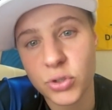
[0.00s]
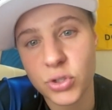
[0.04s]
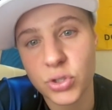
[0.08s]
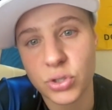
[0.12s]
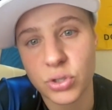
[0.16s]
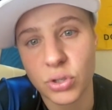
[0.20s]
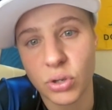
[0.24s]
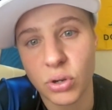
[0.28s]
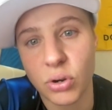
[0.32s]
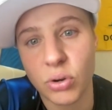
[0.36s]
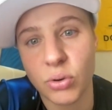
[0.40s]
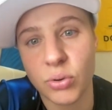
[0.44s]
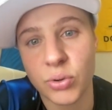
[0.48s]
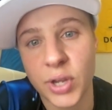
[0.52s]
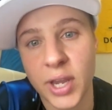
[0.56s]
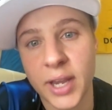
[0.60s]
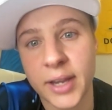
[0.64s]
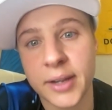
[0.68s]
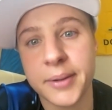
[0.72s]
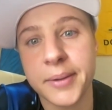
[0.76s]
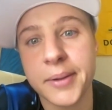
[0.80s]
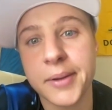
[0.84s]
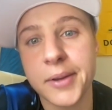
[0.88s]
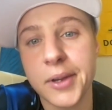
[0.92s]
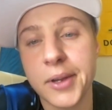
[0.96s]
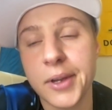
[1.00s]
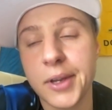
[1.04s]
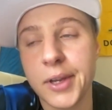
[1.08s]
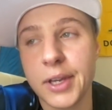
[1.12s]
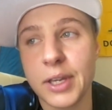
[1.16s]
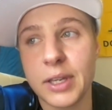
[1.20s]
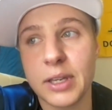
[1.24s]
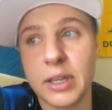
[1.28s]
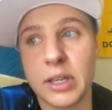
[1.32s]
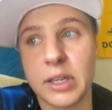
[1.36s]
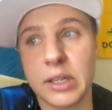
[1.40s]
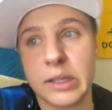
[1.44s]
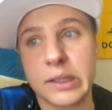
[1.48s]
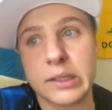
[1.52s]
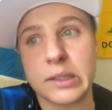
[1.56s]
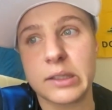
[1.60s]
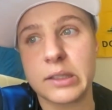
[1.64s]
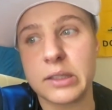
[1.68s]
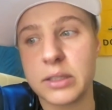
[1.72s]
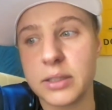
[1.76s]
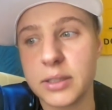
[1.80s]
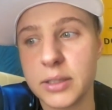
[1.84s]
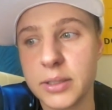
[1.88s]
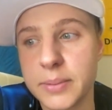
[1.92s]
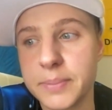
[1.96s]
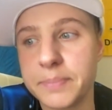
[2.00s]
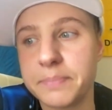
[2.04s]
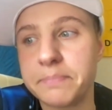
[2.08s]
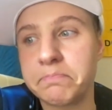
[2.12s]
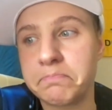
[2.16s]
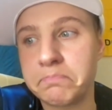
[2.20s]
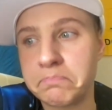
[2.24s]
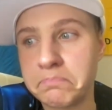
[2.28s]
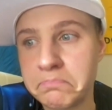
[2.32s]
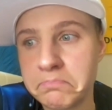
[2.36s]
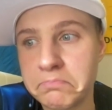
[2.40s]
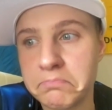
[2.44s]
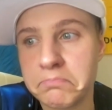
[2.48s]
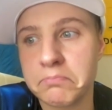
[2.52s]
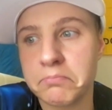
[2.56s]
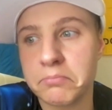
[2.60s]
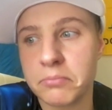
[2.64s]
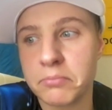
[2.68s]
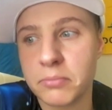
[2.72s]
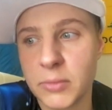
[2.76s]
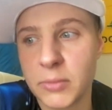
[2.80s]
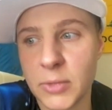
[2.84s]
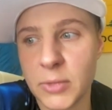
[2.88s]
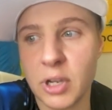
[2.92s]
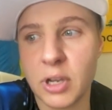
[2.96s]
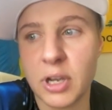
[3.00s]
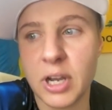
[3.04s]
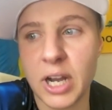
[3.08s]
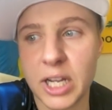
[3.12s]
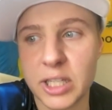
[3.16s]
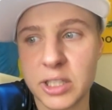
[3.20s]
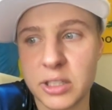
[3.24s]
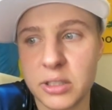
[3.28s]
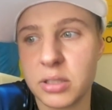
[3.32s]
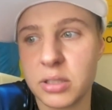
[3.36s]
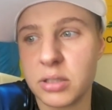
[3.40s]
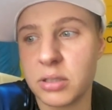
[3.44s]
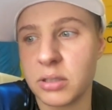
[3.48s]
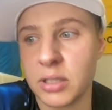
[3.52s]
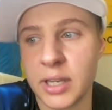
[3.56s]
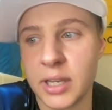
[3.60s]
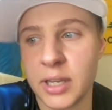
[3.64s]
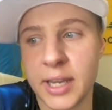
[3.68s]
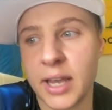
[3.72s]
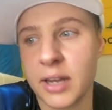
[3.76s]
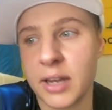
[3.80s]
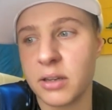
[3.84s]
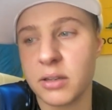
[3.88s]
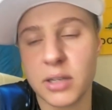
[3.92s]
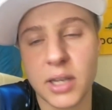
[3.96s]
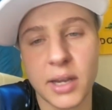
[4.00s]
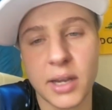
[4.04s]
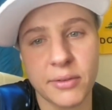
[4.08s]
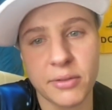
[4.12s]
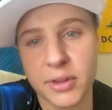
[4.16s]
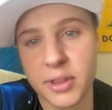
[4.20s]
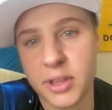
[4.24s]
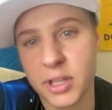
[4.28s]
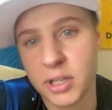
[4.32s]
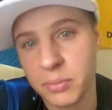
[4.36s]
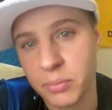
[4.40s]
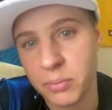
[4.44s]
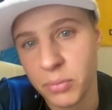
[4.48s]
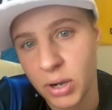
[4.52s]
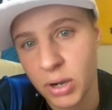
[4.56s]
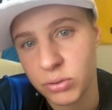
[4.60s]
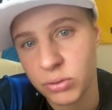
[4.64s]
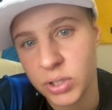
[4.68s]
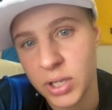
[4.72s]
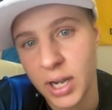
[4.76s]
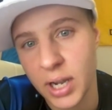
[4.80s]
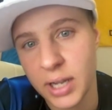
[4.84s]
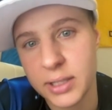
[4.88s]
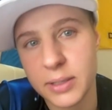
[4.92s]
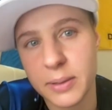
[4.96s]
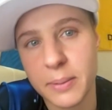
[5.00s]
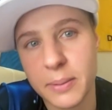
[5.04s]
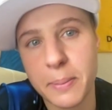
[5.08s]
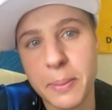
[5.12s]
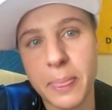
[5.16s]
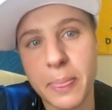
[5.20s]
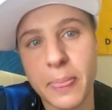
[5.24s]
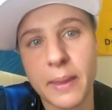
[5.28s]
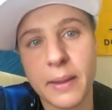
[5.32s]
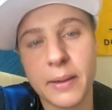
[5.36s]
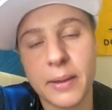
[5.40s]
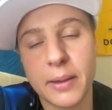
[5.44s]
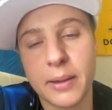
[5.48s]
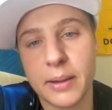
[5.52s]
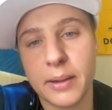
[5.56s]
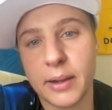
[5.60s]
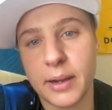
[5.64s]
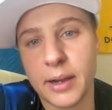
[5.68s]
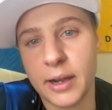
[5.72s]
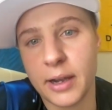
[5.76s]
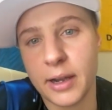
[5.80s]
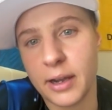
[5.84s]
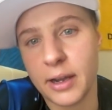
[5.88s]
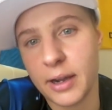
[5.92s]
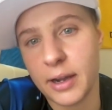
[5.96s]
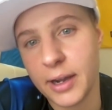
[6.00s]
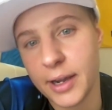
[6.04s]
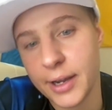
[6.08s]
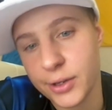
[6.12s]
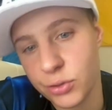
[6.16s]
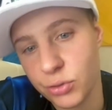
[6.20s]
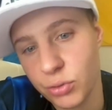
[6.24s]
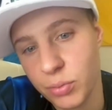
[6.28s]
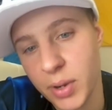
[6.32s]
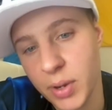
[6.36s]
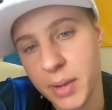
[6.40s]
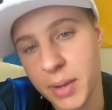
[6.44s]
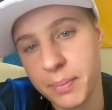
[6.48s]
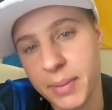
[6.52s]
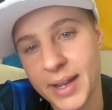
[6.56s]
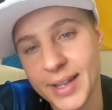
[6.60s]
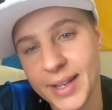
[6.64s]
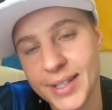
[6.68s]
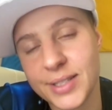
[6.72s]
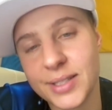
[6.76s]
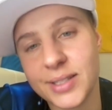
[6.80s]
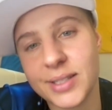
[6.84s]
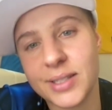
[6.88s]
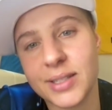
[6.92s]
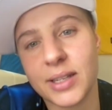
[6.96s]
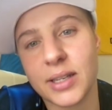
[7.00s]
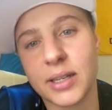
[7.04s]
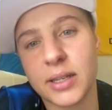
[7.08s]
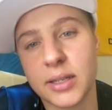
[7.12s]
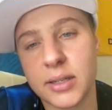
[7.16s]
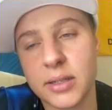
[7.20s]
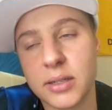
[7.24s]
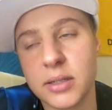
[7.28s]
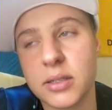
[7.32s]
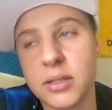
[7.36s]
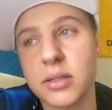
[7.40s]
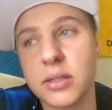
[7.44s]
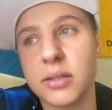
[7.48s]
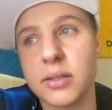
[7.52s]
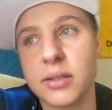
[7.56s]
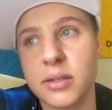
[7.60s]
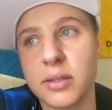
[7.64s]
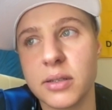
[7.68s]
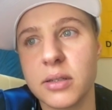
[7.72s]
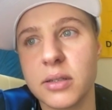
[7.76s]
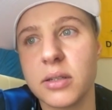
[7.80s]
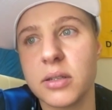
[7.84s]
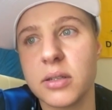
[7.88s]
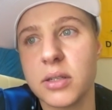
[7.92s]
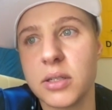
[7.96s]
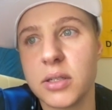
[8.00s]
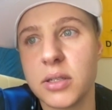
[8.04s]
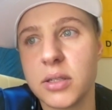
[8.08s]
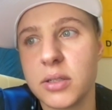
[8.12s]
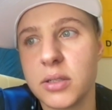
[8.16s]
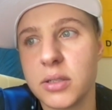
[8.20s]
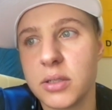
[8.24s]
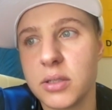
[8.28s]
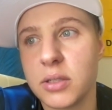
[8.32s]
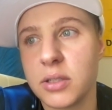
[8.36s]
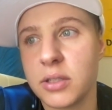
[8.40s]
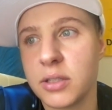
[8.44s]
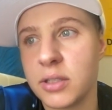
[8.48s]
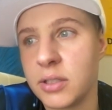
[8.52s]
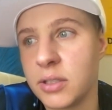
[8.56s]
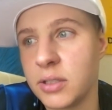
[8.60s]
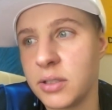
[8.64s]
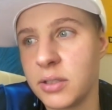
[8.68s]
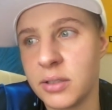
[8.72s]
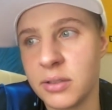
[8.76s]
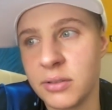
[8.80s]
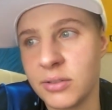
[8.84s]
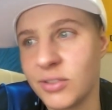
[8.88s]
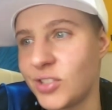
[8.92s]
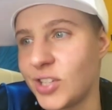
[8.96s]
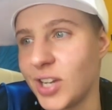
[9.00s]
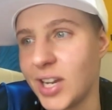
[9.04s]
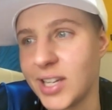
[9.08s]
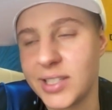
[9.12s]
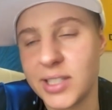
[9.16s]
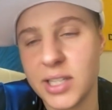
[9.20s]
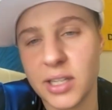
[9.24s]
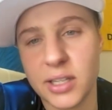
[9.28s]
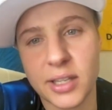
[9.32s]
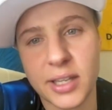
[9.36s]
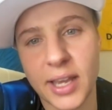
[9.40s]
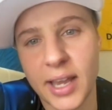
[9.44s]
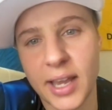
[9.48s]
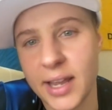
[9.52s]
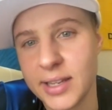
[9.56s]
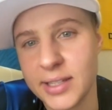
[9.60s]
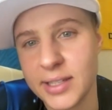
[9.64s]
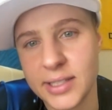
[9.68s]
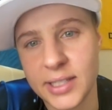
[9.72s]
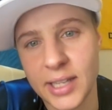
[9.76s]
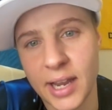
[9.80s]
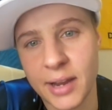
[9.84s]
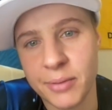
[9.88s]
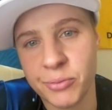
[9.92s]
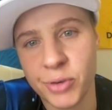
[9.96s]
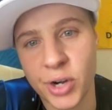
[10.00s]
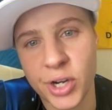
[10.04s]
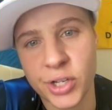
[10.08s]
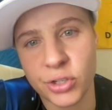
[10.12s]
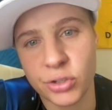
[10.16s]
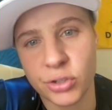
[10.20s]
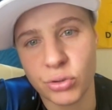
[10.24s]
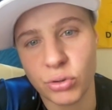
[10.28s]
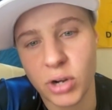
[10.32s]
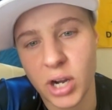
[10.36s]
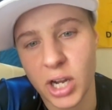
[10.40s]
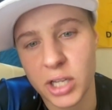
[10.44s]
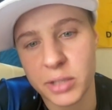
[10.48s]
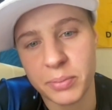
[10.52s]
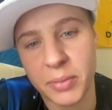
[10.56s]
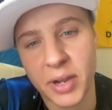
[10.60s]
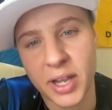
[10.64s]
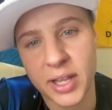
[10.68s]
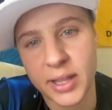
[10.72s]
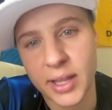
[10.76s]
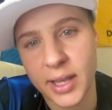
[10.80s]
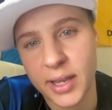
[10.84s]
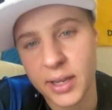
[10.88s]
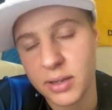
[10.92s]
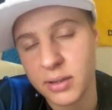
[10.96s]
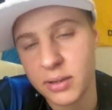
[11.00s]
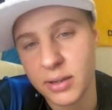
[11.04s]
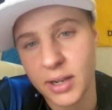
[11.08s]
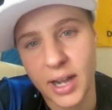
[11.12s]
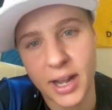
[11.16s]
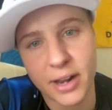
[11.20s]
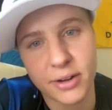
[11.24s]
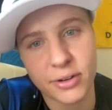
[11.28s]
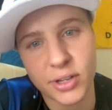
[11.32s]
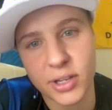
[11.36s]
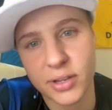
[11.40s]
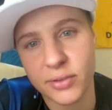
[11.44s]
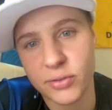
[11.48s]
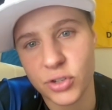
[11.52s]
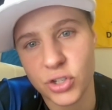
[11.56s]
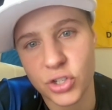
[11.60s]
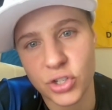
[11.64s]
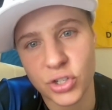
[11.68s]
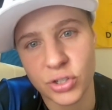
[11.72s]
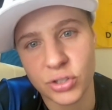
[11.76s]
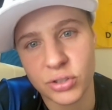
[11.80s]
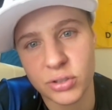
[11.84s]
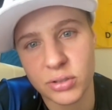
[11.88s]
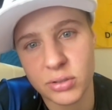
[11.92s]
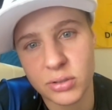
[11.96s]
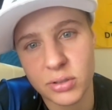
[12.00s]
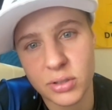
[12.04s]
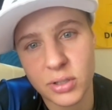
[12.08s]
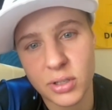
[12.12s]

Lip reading: So yeah, and God, again, everything about God. I do my best, and just in case I'm ready to cut my leg, I don't give a shit.